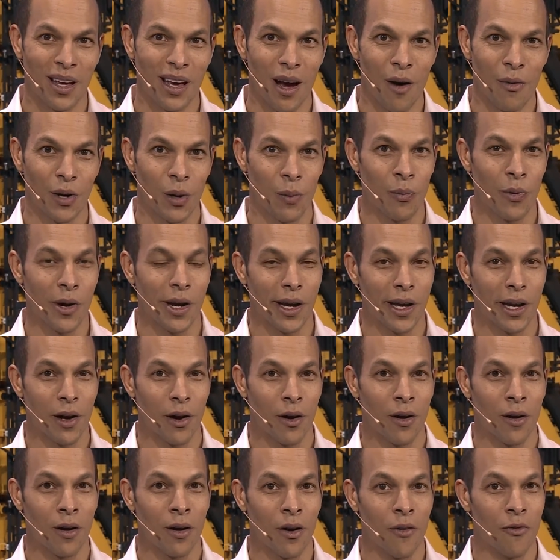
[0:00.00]
I want to bring in
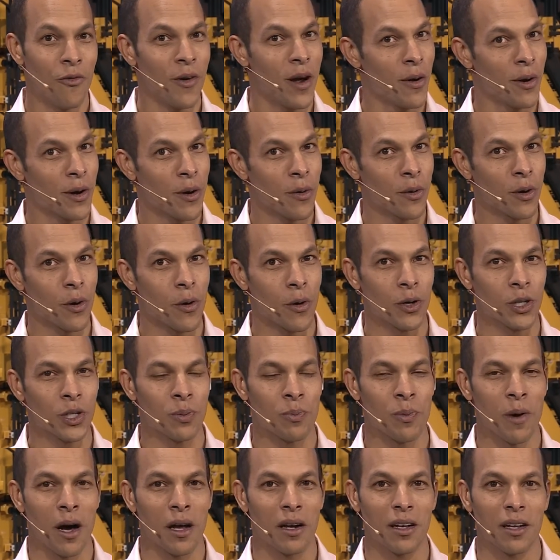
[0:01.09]
our very own
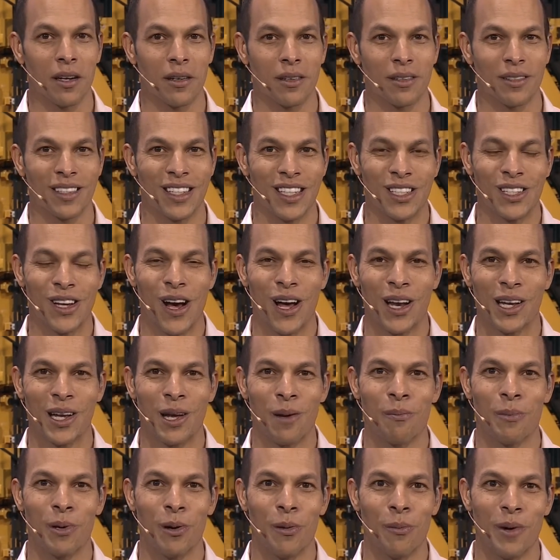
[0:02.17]
correspondent, Natalia
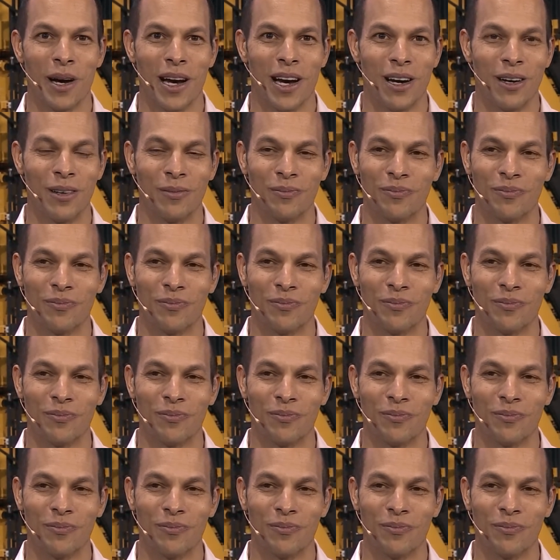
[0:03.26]
Bilbao.